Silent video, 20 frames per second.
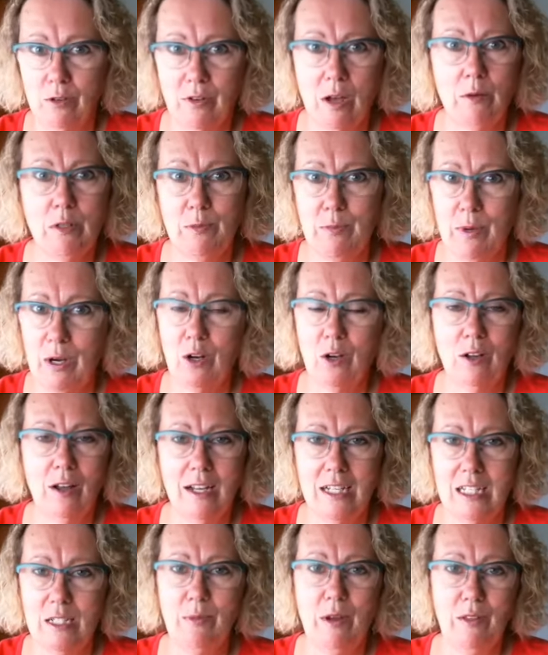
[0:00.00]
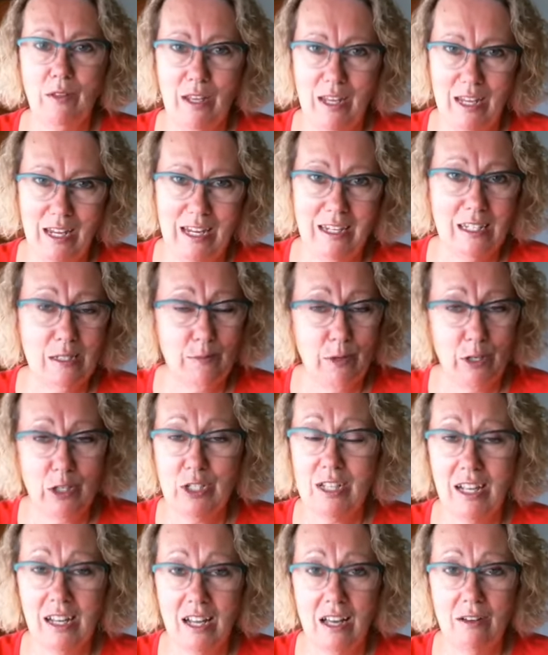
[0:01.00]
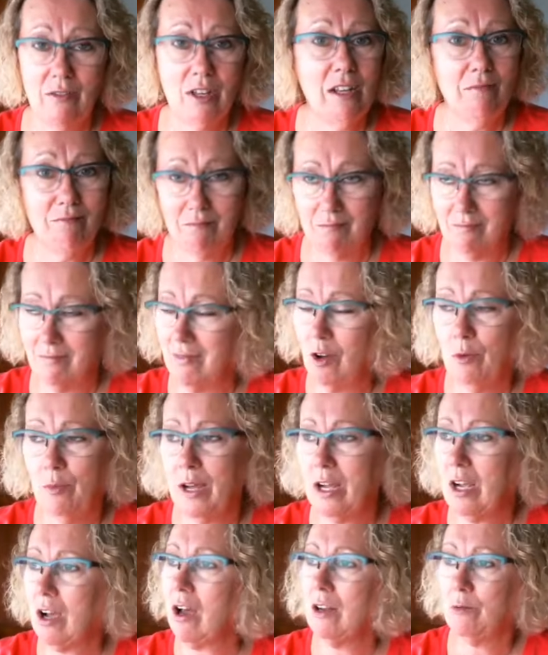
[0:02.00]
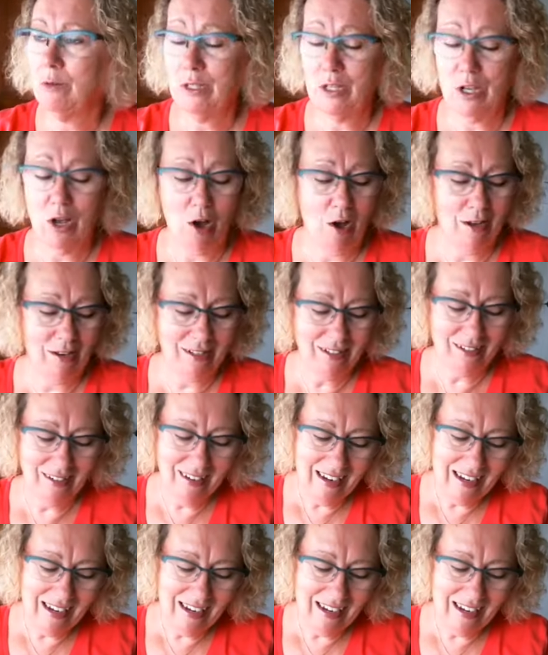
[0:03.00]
I was paralyzed by the heat. As much as I love it, oh my God, it was hot.